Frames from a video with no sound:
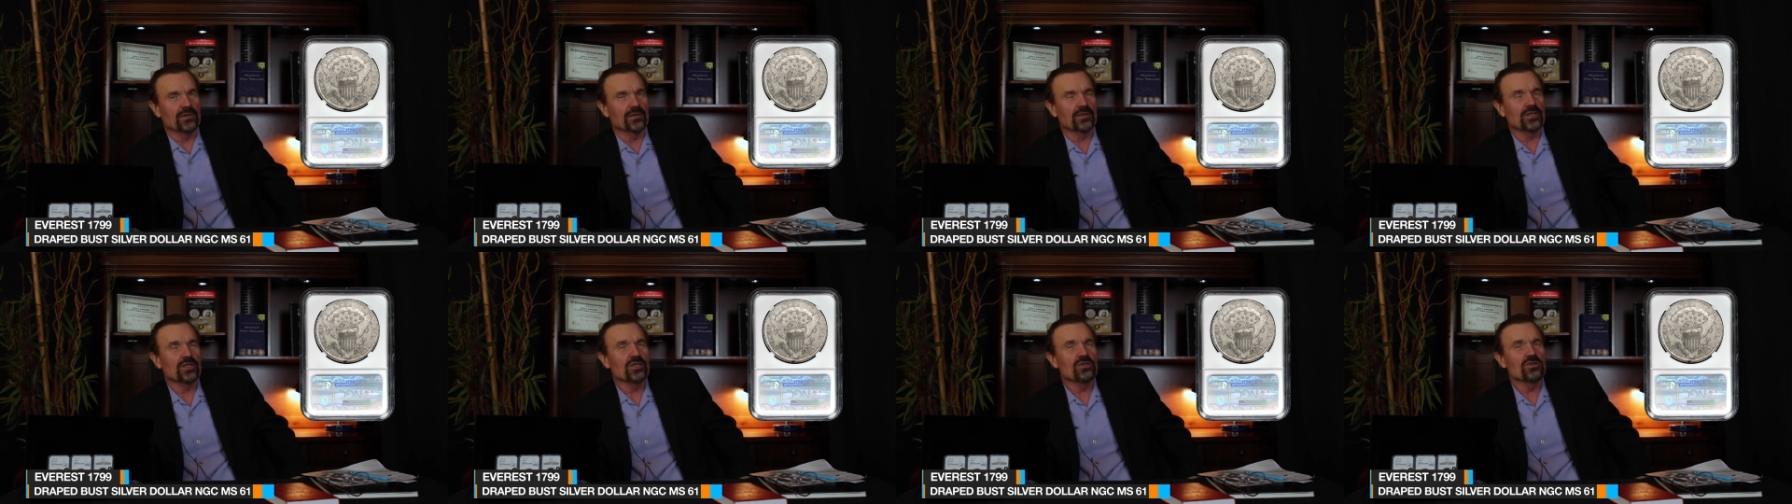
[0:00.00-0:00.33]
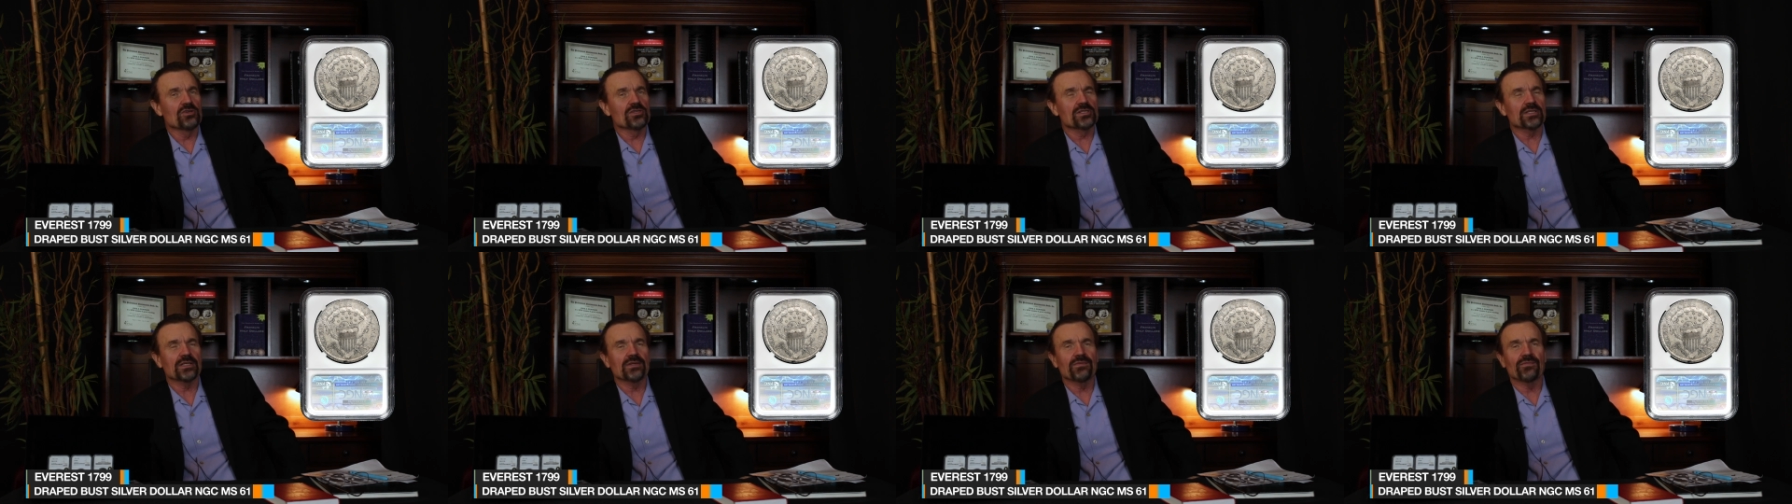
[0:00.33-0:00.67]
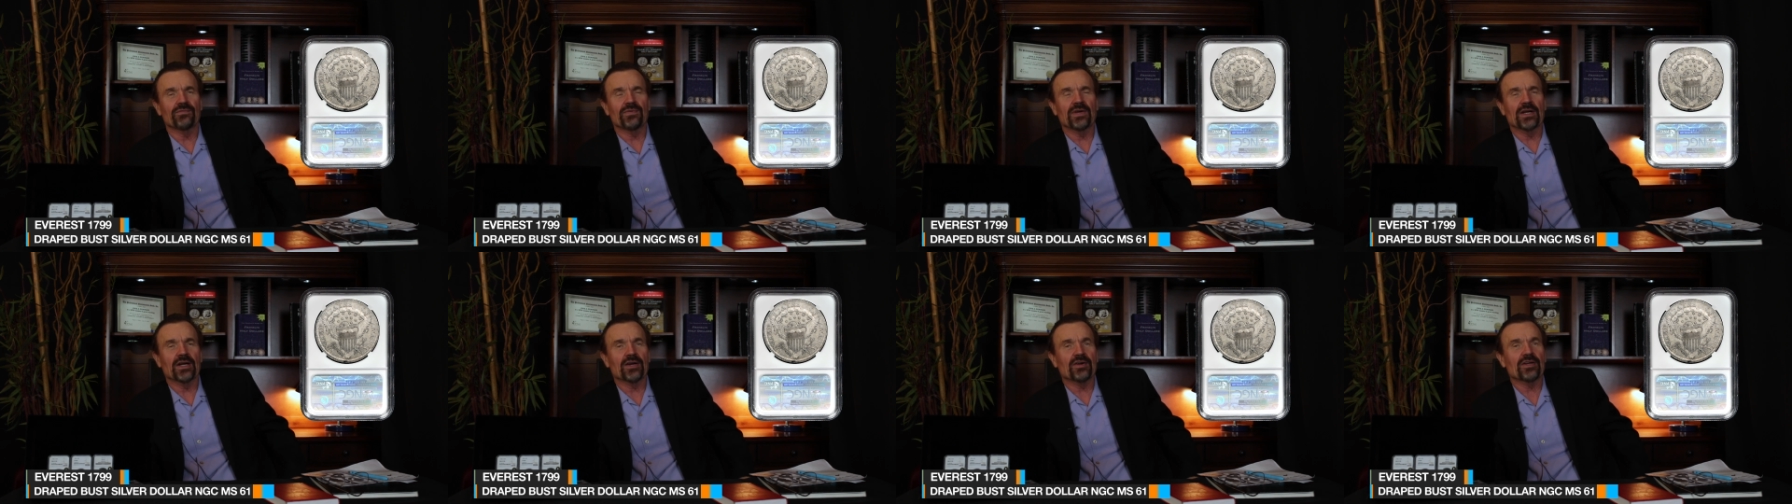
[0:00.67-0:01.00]
They're usually
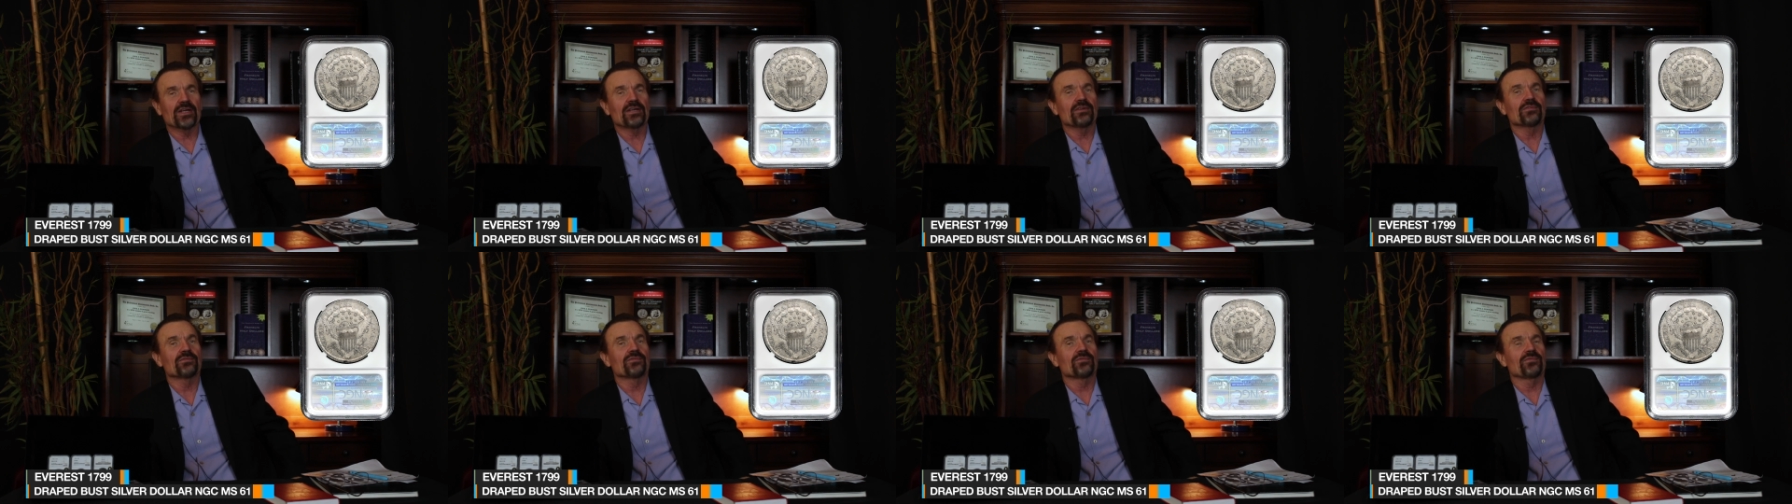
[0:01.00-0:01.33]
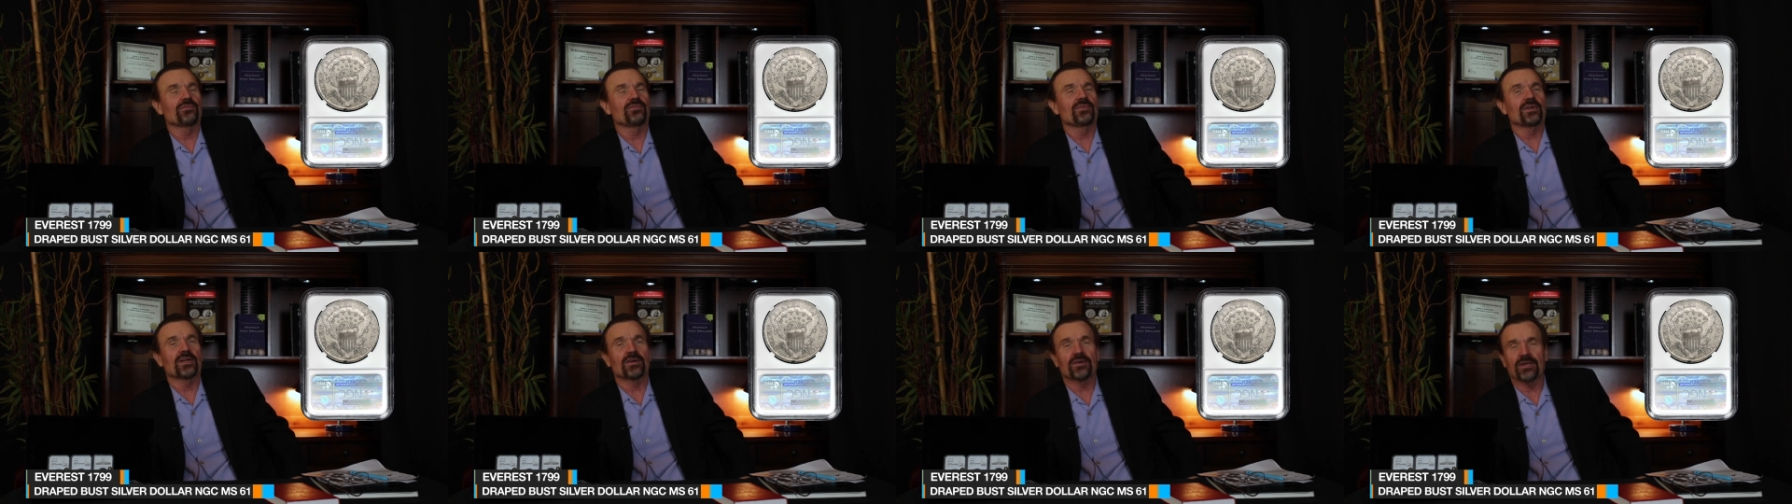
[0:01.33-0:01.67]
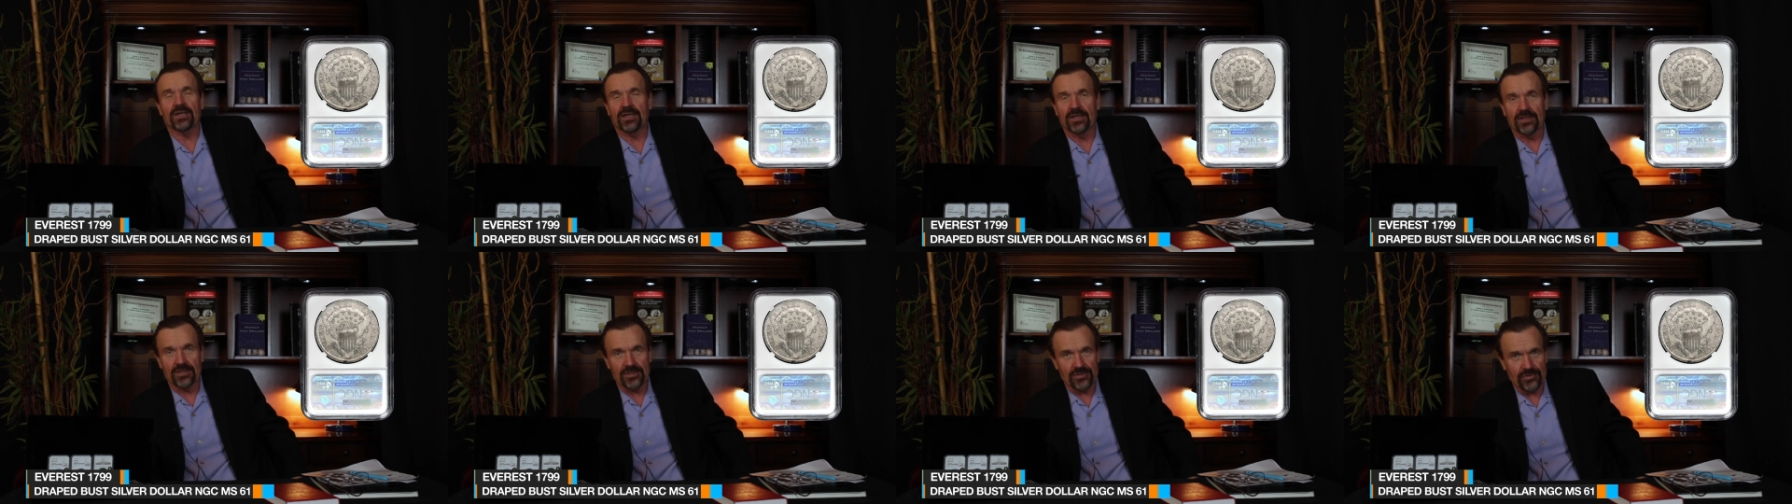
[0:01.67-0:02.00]
very,
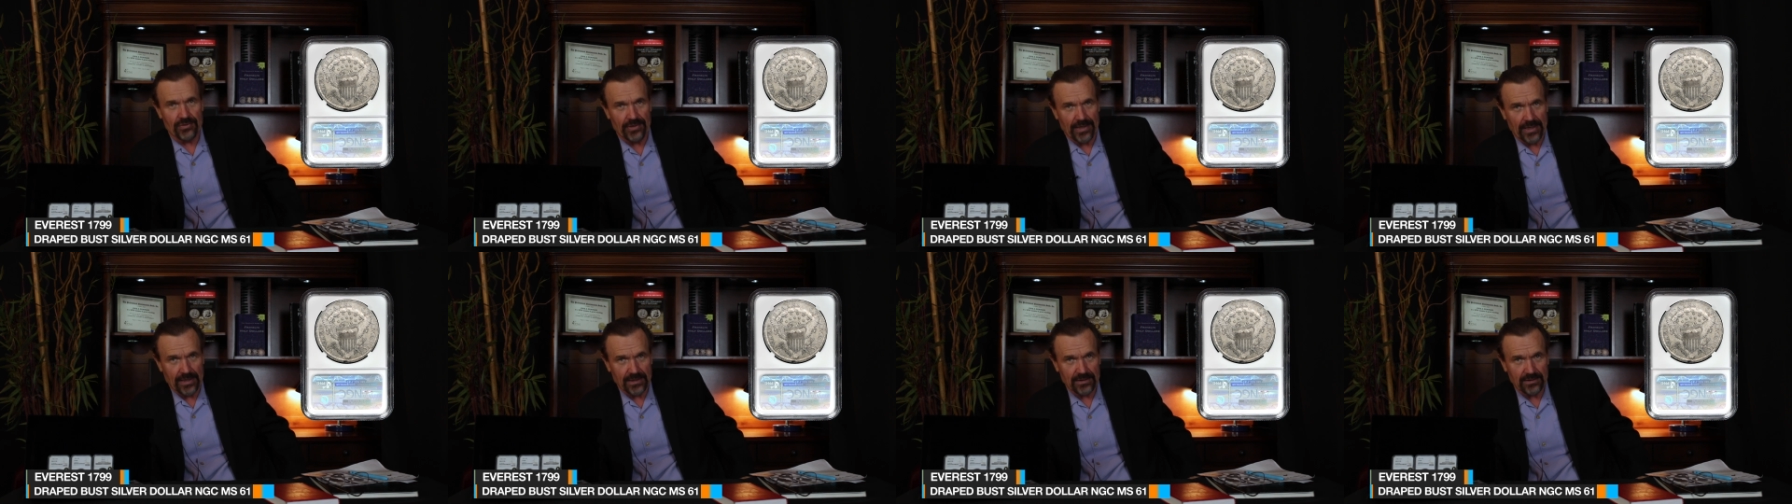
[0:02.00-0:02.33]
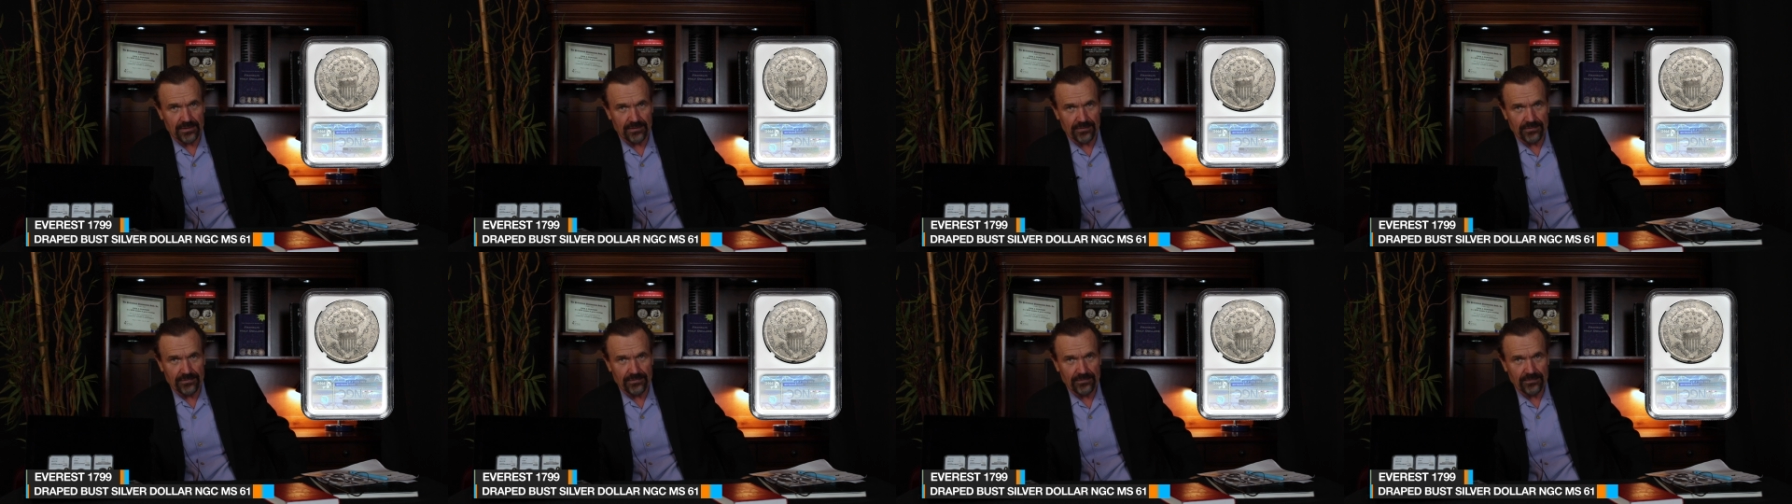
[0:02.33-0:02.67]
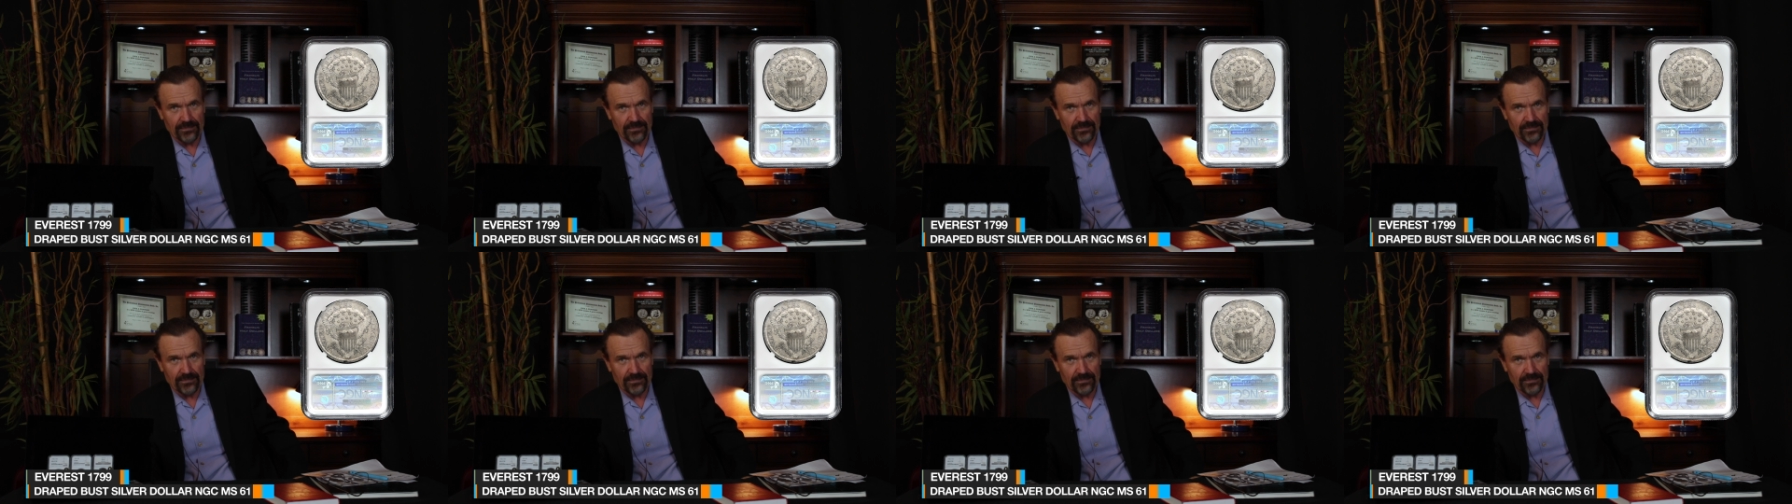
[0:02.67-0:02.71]
very unattractive.